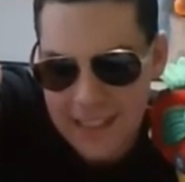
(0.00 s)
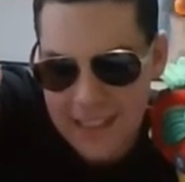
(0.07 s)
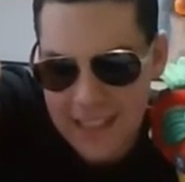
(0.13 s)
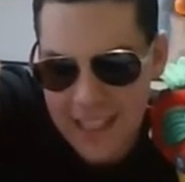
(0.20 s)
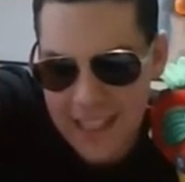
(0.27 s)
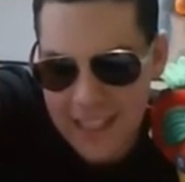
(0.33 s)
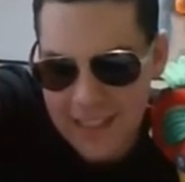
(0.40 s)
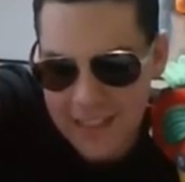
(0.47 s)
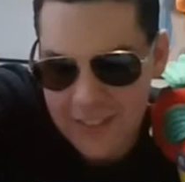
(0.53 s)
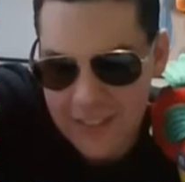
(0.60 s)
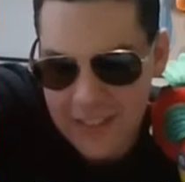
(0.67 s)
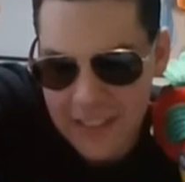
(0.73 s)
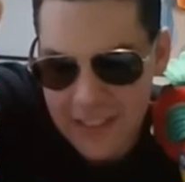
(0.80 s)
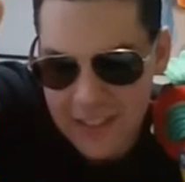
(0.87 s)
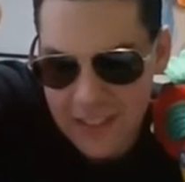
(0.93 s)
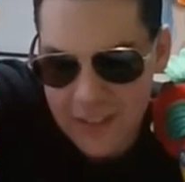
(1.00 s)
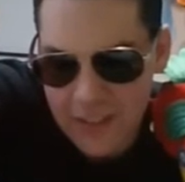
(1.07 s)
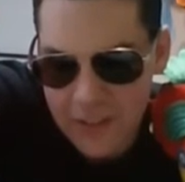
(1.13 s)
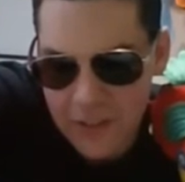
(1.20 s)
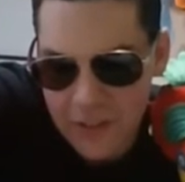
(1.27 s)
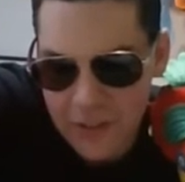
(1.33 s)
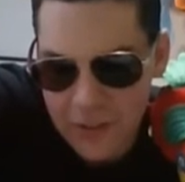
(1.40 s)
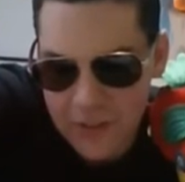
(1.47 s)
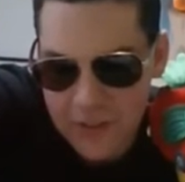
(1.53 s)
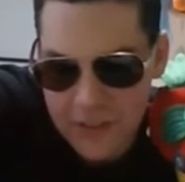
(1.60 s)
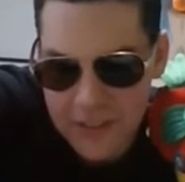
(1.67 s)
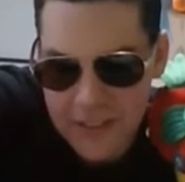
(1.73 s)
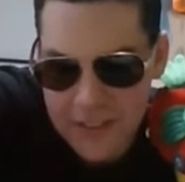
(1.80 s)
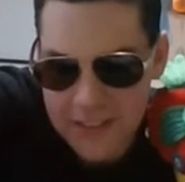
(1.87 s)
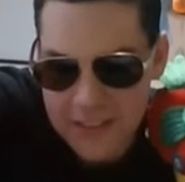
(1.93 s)
that look like little
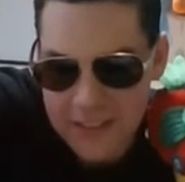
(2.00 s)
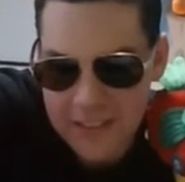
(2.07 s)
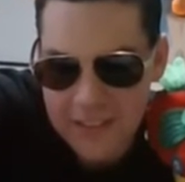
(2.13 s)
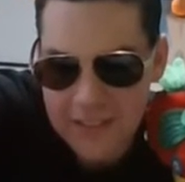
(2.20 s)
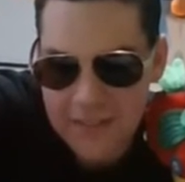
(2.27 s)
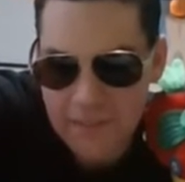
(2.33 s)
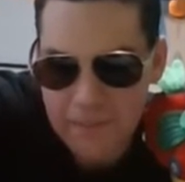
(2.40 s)
oranges